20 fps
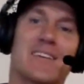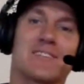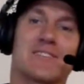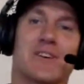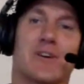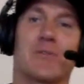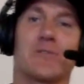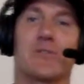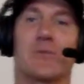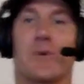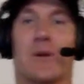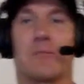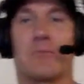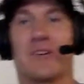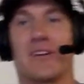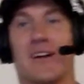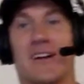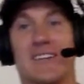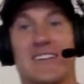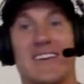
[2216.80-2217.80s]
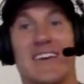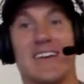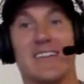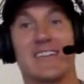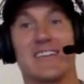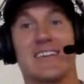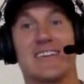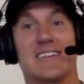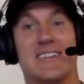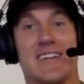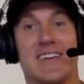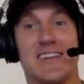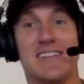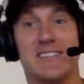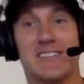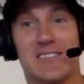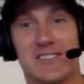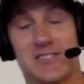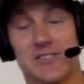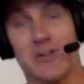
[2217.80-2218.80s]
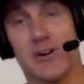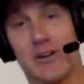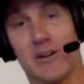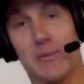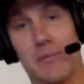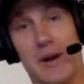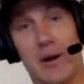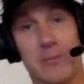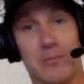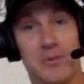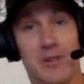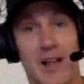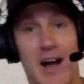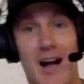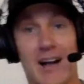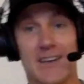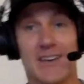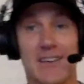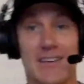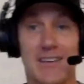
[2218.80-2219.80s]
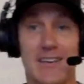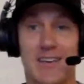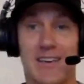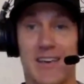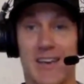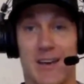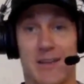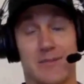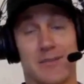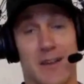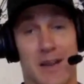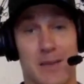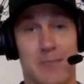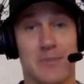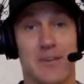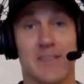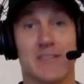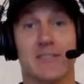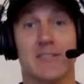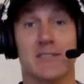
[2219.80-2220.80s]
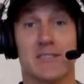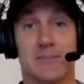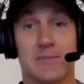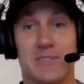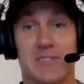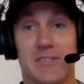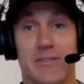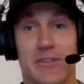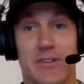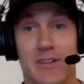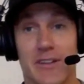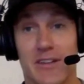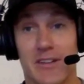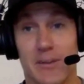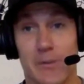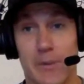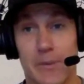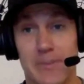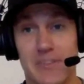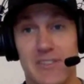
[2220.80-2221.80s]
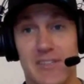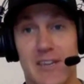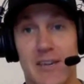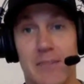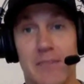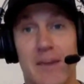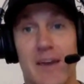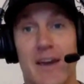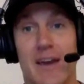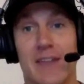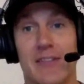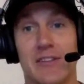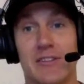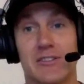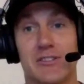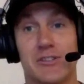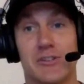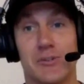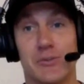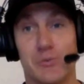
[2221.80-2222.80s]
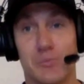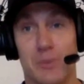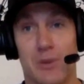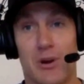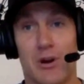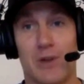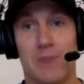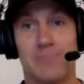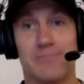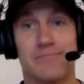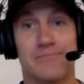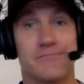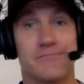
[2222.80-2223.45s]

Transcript: So you want to bring on Kelly Clays to talk about blocking. Yeah, I'm guessing specifically in the women's game and the two ball.